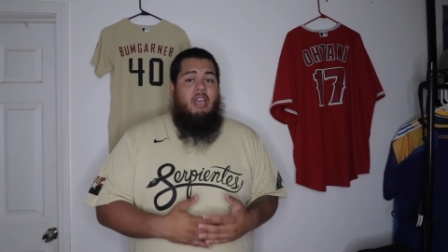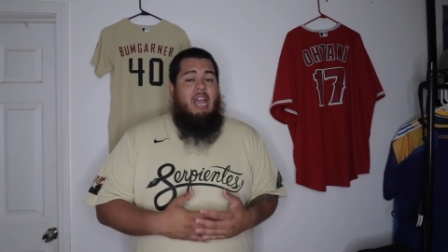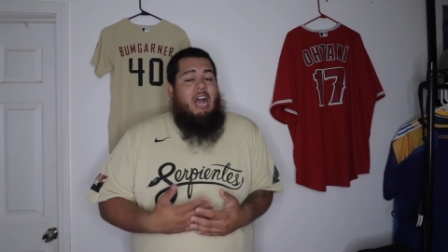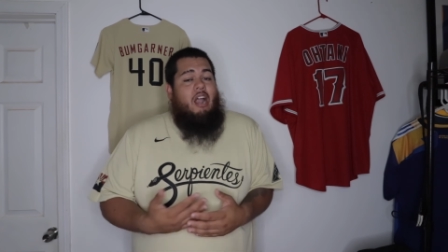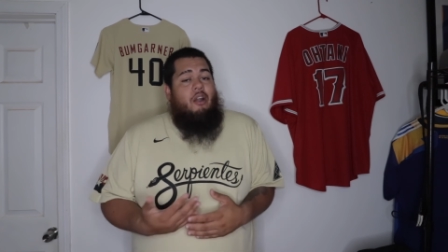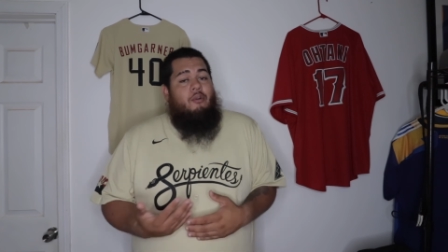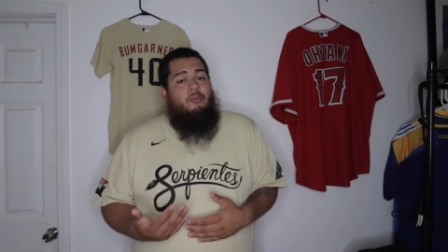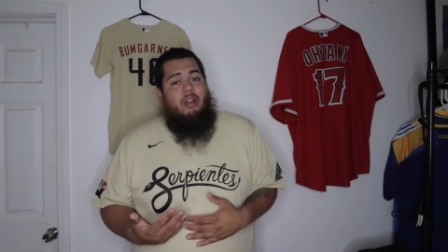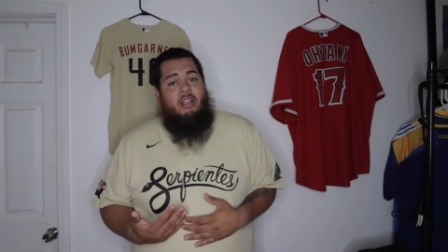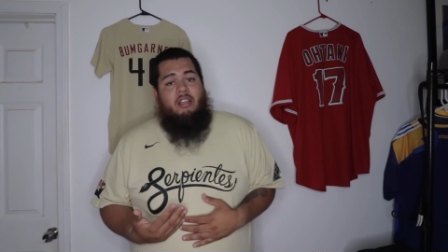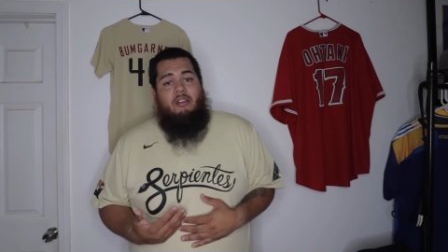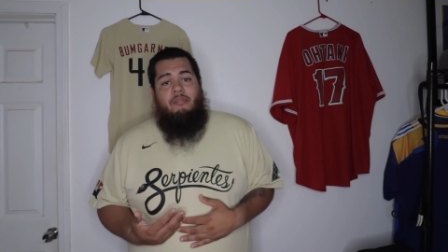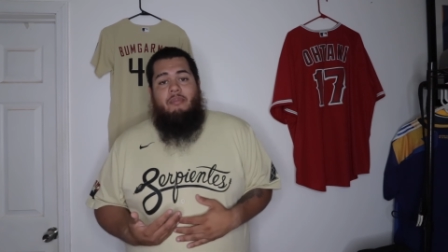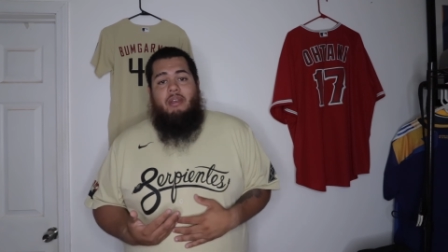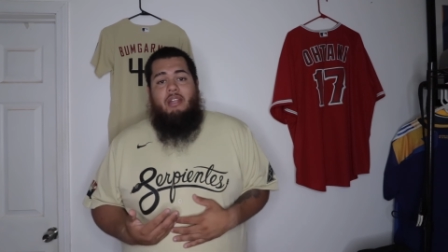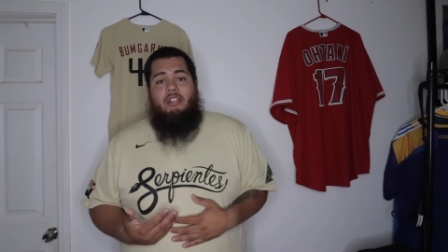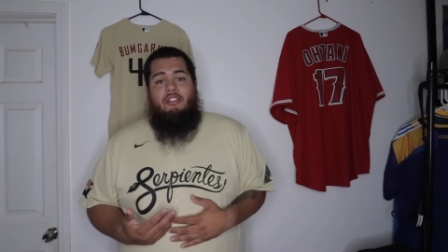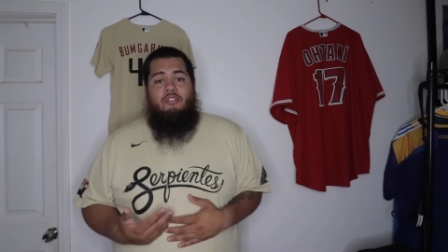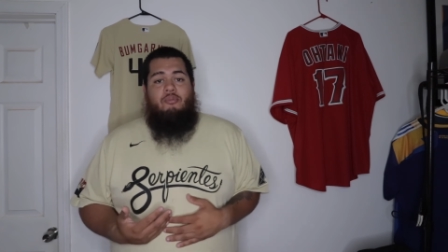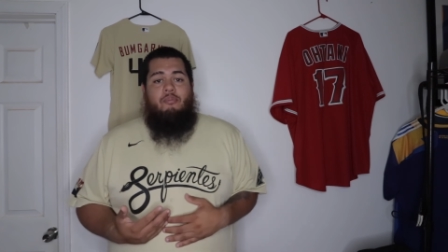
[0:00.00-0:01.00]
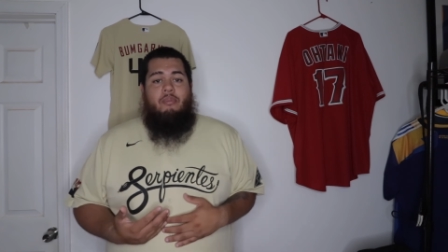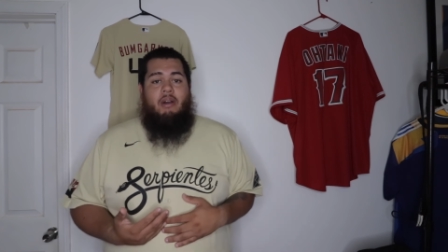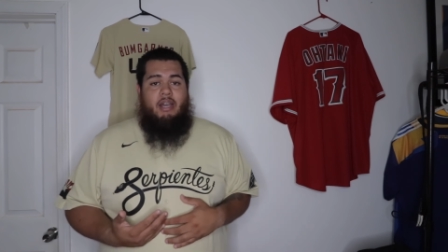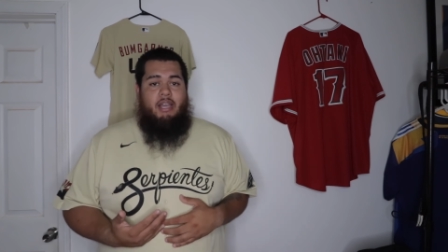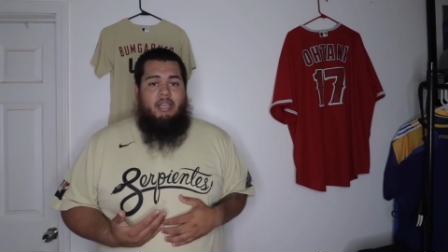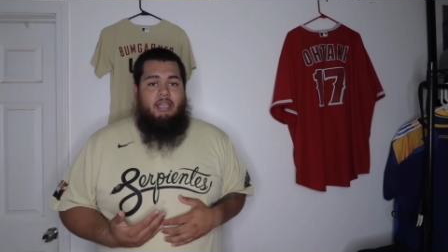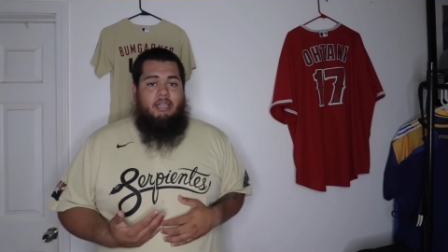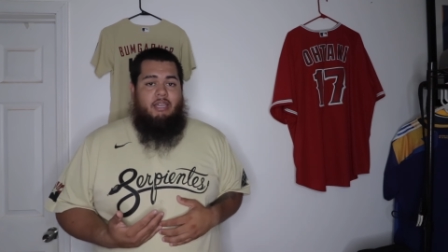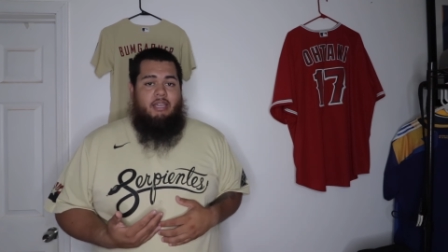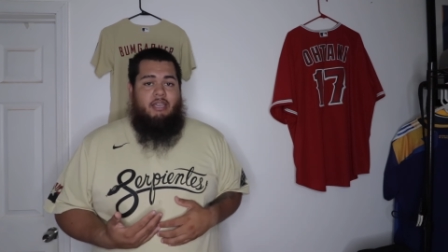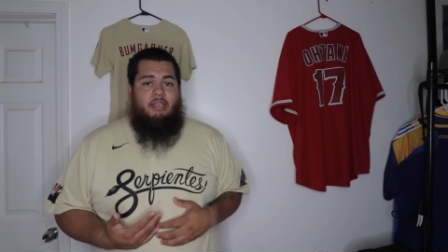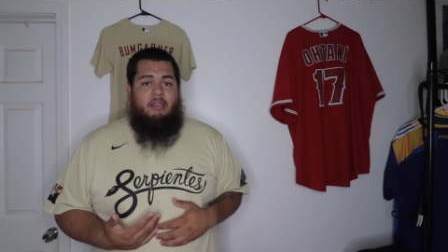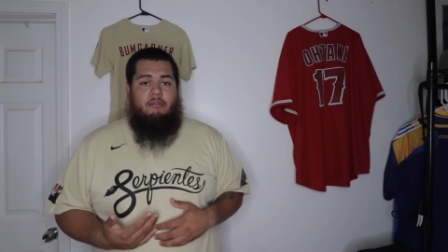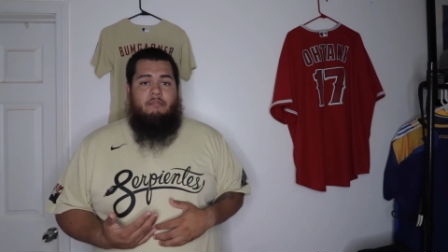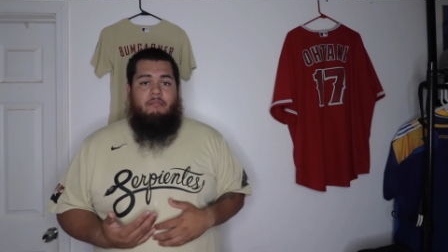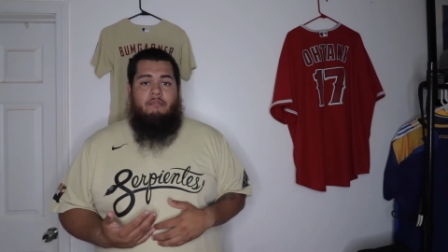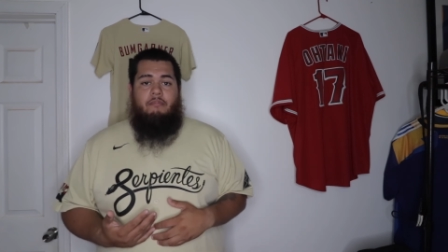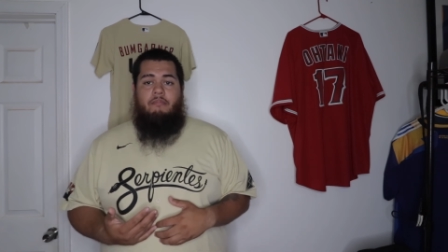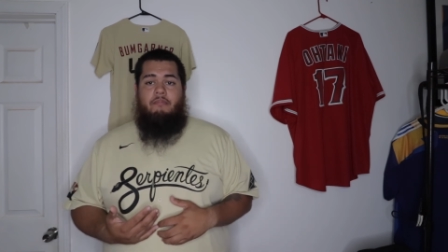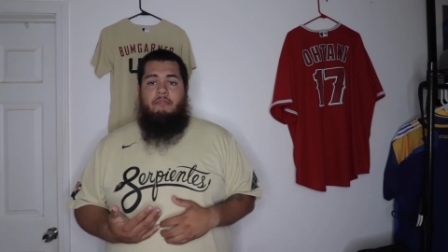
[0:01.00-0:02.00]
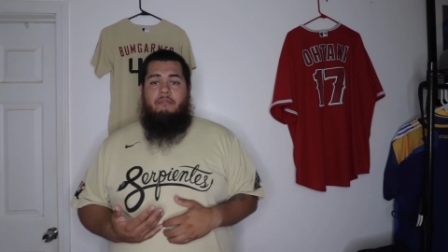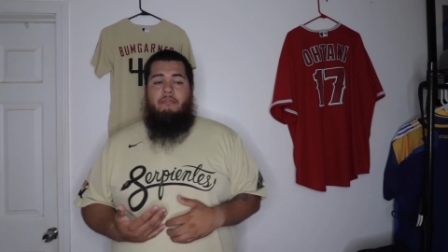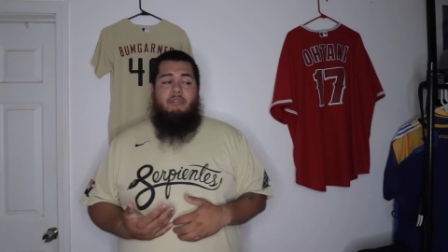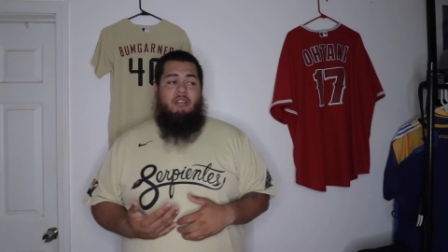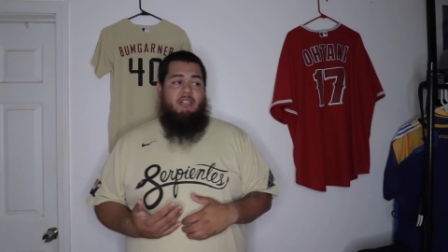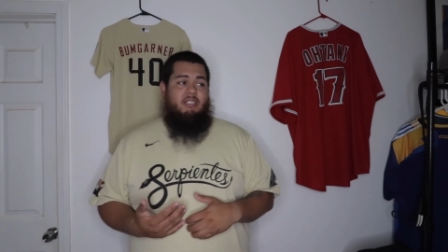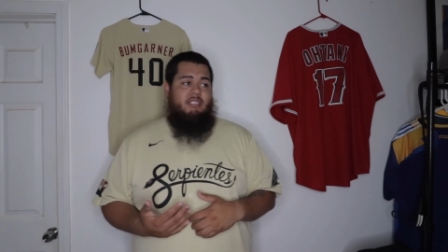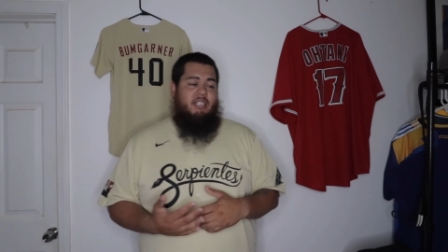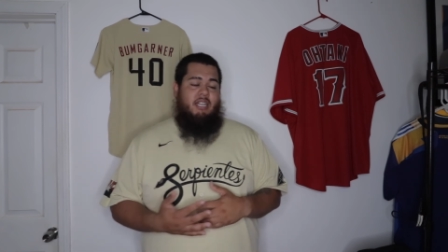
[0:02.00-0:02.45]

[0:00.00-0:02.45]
I recommend you buying it because,